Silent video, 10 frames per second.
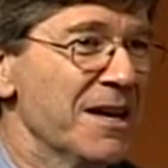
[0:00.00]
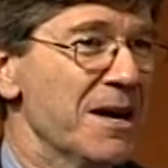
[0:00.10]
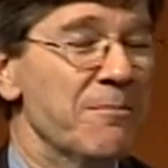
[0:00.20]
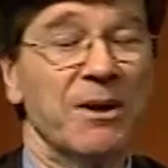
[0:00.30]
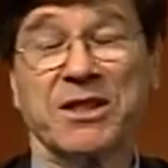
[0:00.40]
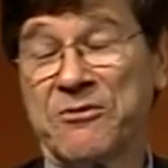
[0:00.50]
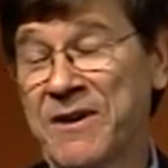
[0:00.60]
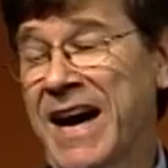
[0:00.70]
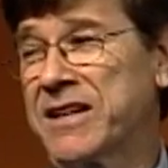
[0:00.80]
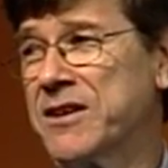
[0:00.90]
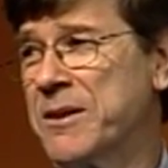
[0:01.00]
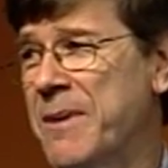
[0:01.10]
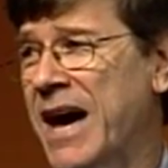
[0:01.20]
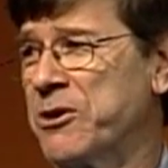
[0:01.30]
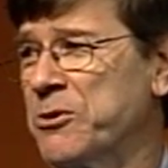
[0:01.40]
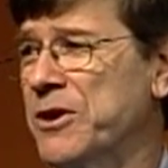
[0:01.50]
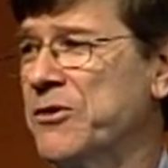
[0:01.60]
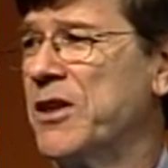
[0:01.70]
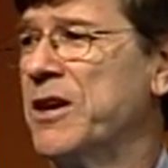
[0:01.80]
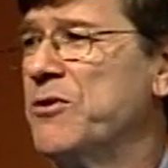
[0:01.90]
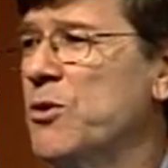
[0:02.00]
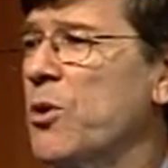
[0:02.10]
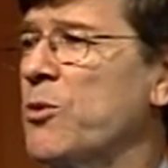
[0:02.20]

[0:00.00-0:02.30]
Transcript: But the fact of the matter is that if you were